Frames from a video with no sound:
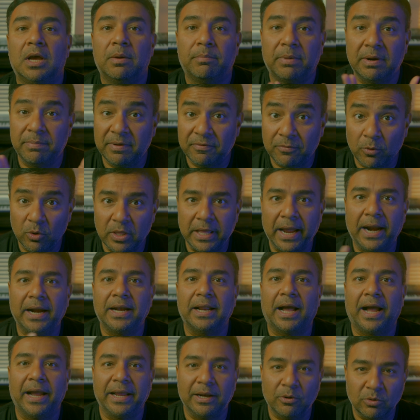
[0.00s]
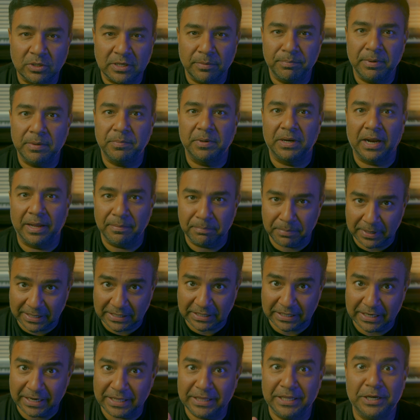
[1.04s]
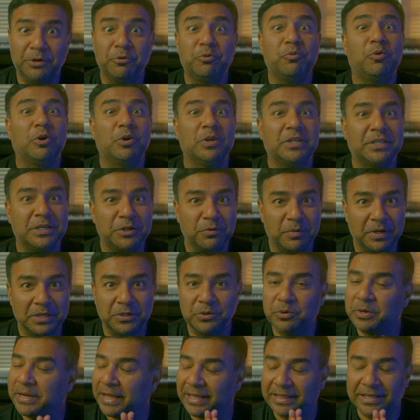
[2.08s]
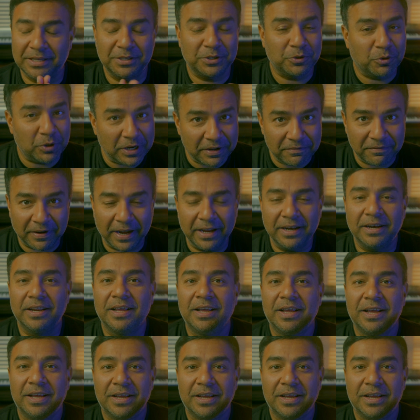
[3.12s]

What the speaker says: But before that, I know some people are impatient and they don't want to listen to my story, and that's totally fine.